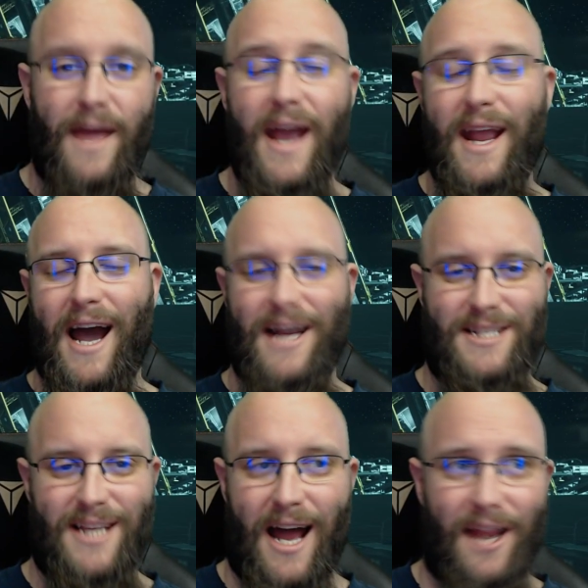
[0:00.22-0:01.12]
Hey
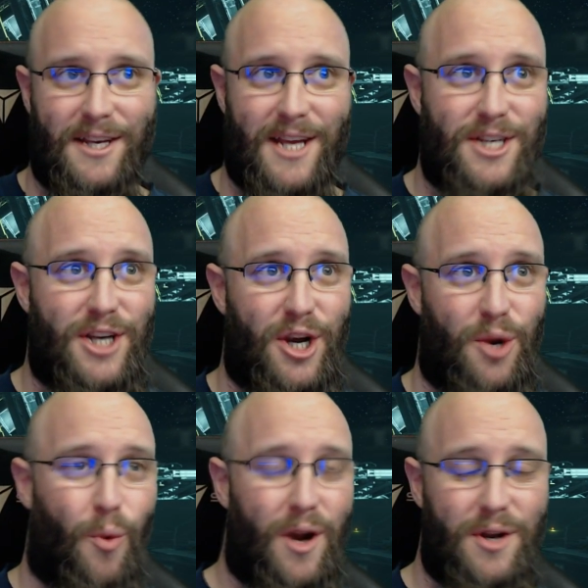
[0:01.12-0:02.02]
guys, Alatesh here.
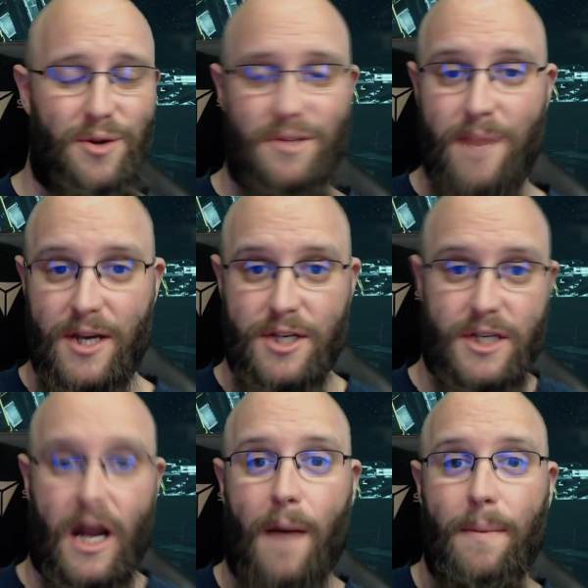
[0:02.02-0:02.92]
Wanted to spend just
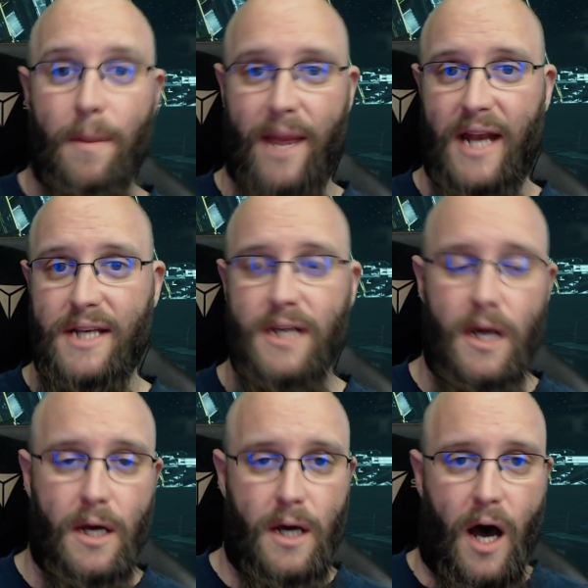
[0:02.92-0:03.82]
a couple of minutes
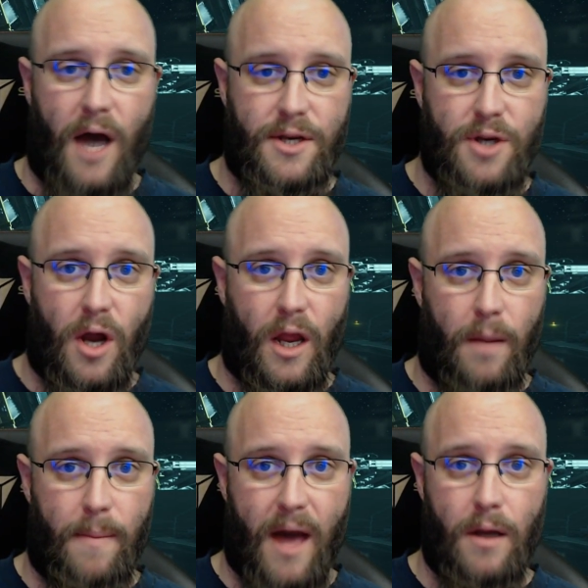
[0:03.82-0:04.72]
talking
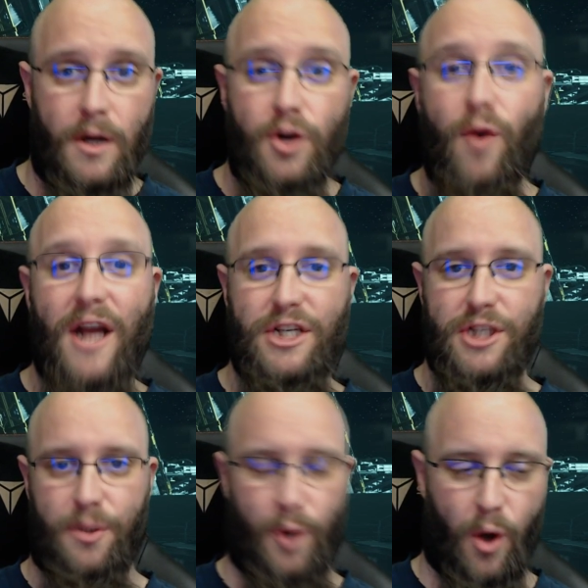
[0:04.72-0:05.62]
about a
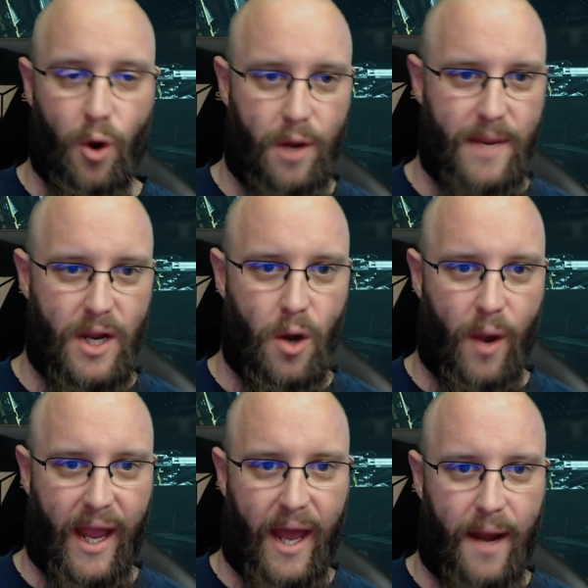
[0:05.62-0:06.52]
direction that we're going to be
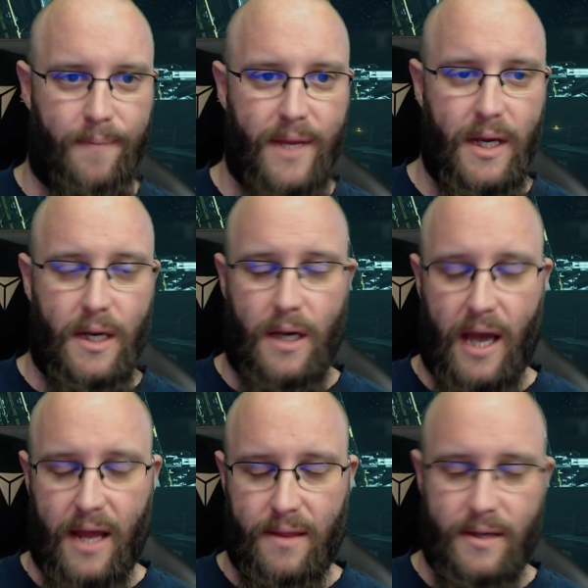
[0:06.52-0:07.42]
going in.
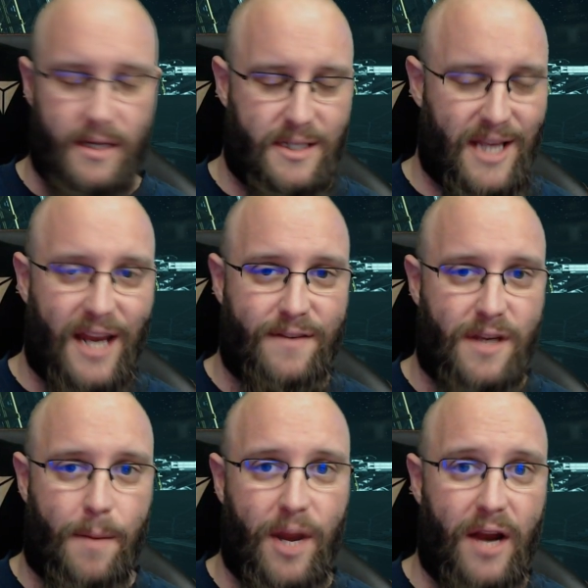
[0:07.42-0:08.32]
And the executive
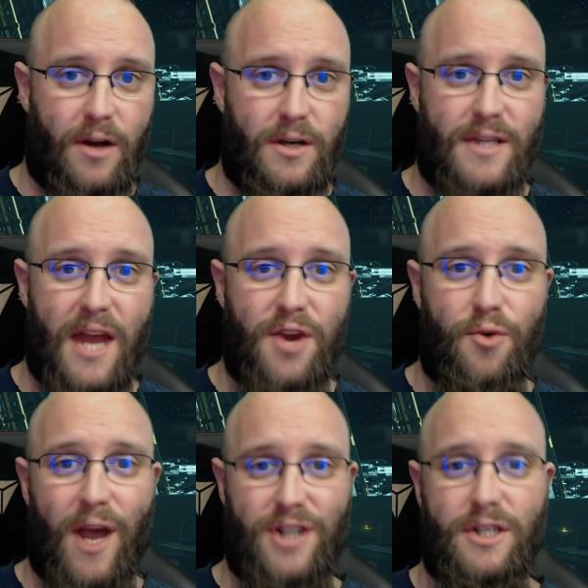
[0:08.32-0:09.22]
summary here is that
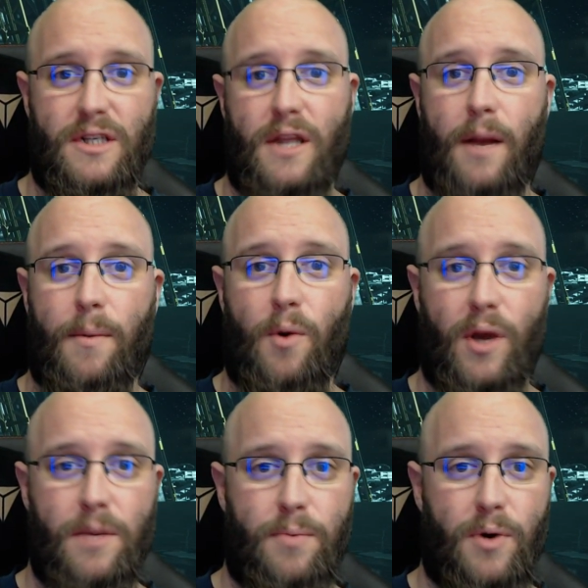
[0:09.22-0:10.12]
direction is that I'm
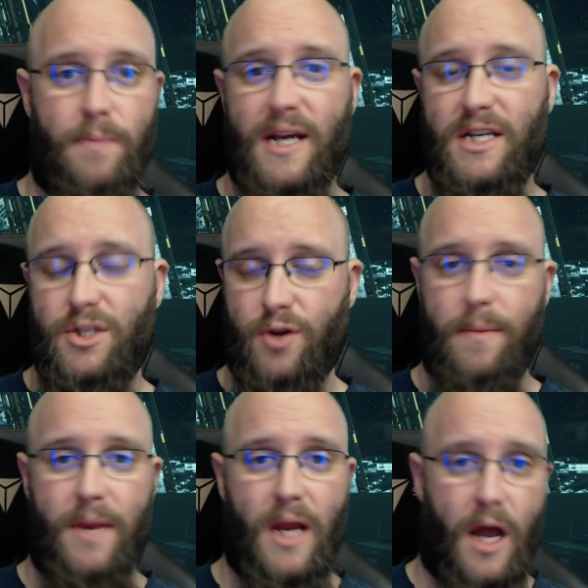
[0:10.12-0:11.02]
going to put my
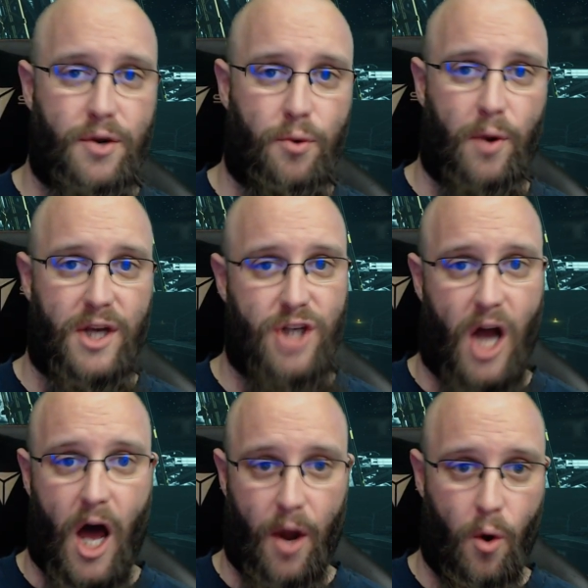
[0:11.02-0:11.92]
streaming on Twitch
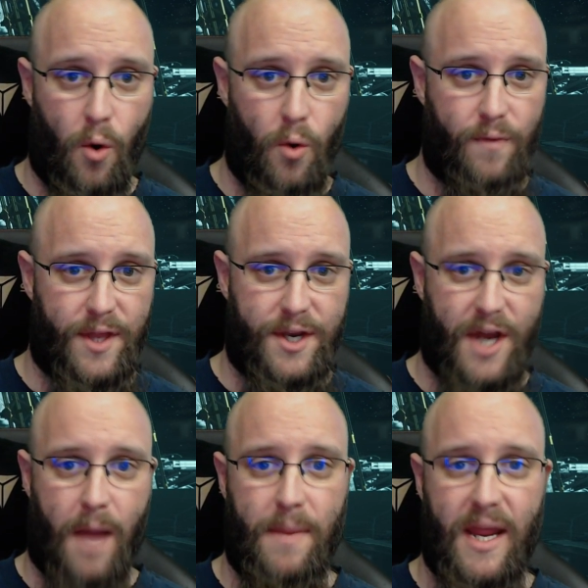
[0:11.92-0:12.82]
on hold for the
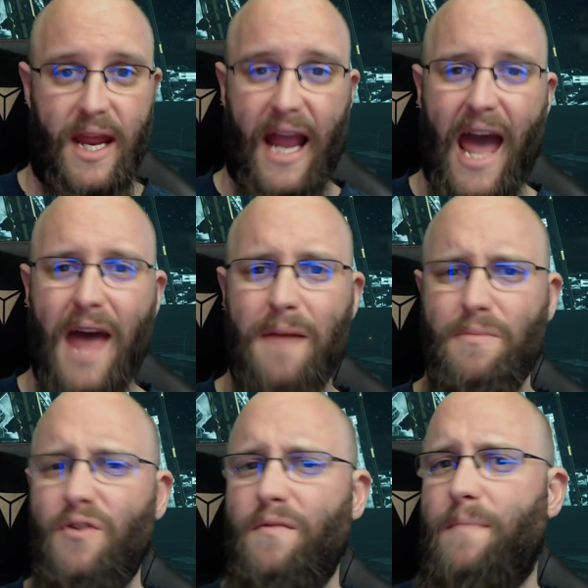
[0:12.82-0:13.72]
time being and
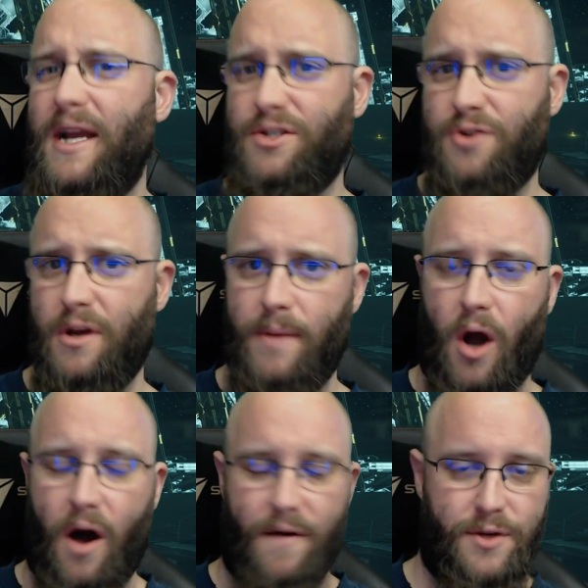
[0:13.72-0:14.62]
move my streaming
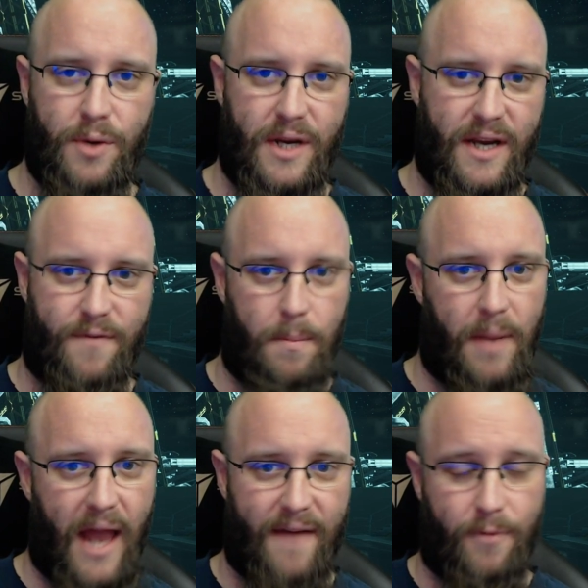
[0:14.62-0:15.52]
off to a different
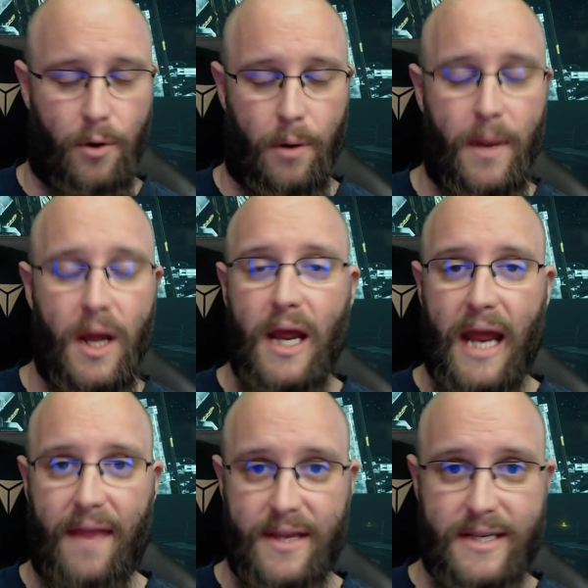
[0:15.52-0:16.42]
platform.
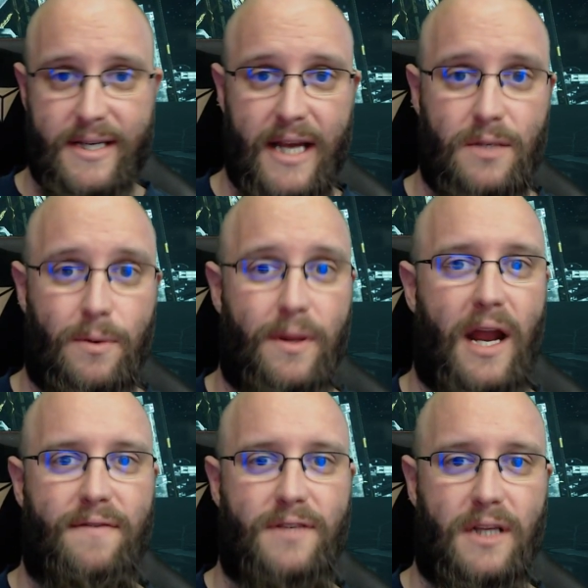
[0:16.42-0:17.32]
In this case, the one that
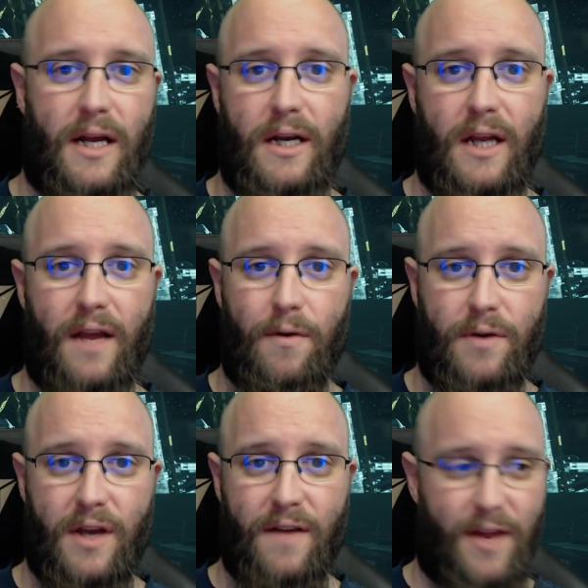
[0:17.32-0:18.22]
I've selected
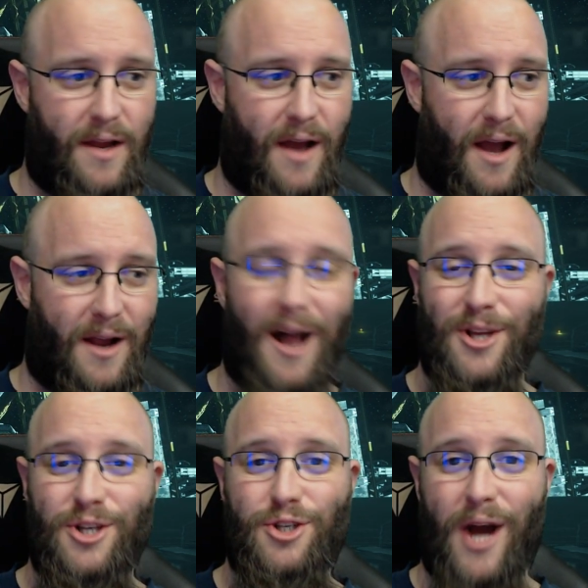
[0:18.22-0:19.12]
to give a
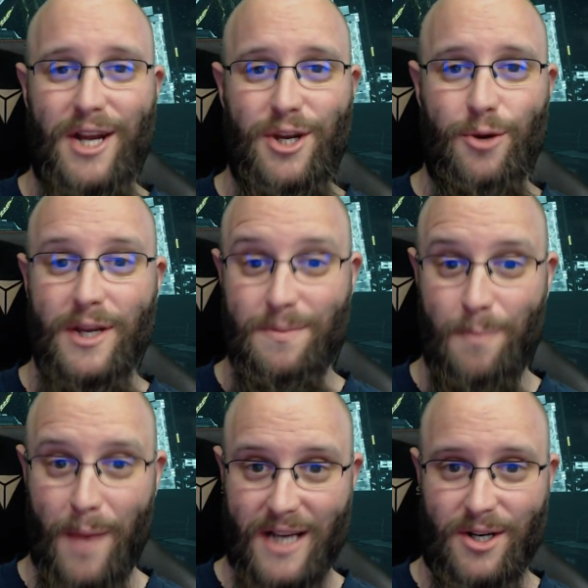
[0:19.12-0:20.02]
college try to is
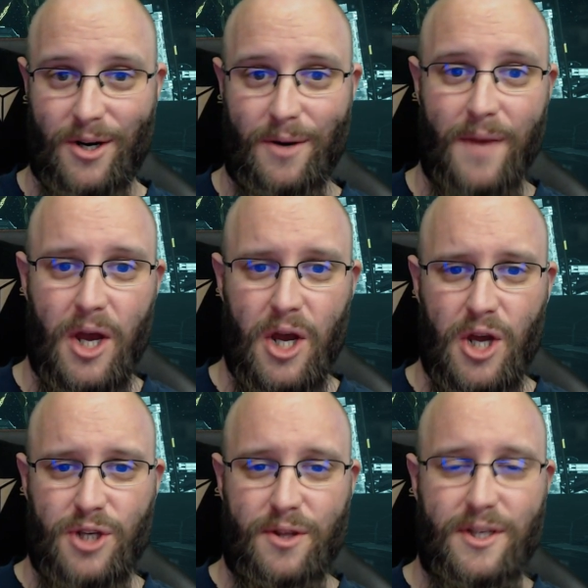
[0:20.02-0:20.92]
Mixer.
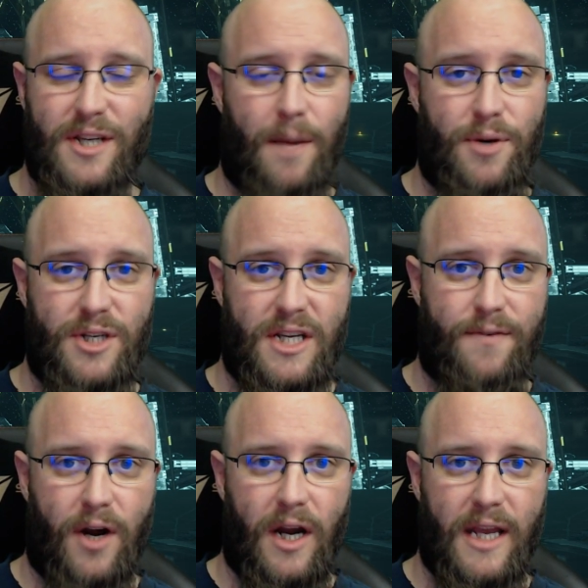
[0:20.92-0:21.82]
So this is going to persist
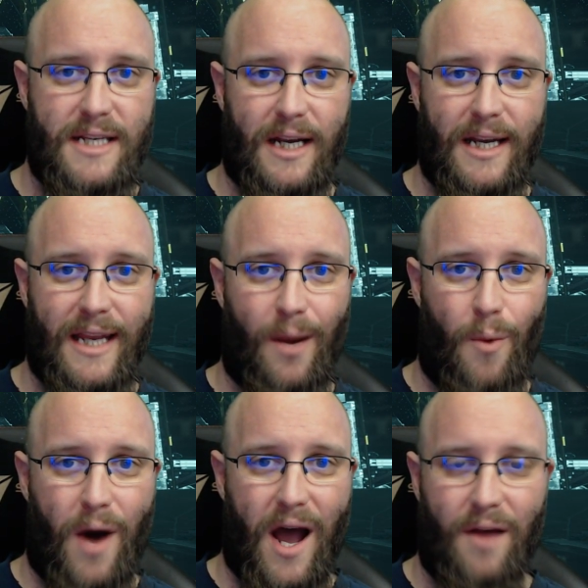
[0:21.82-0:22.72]
for at least a little
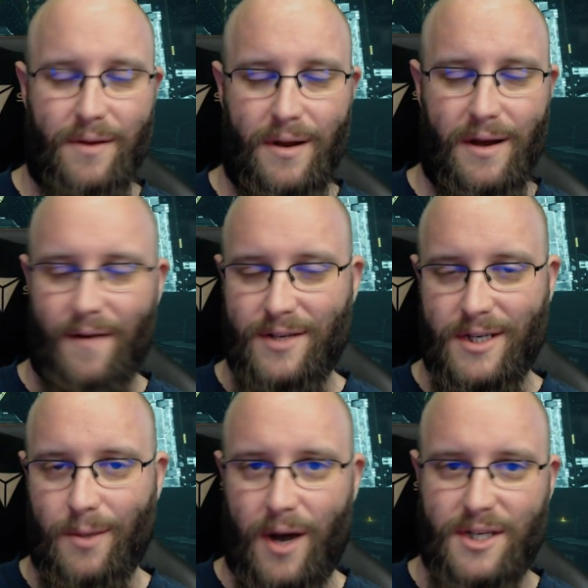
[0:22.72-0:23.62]
while. You know,
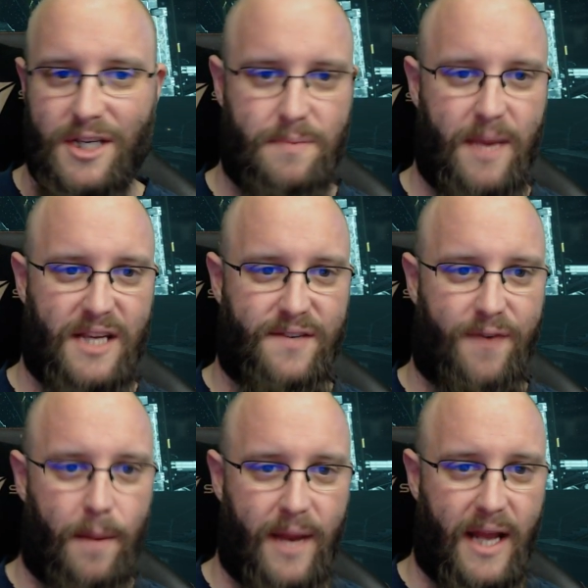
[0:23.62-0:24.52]
obviously watch this space for
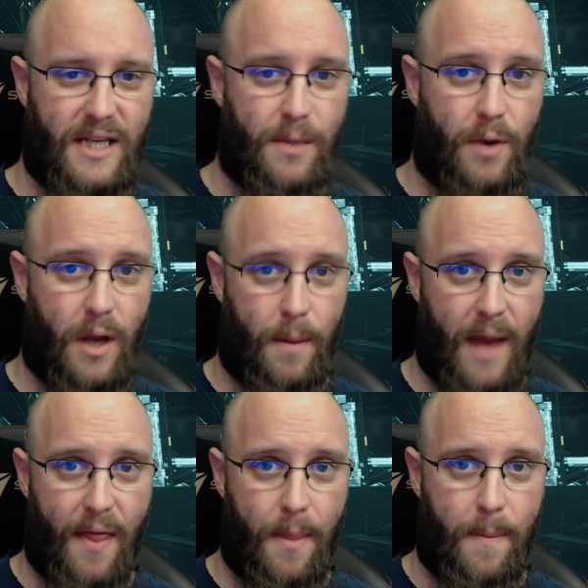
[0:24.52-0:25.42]
updates. They will come
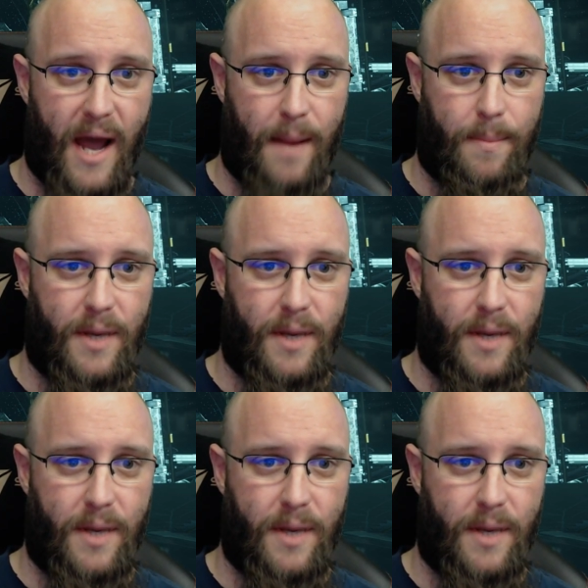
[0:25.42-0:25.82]
down the pipe.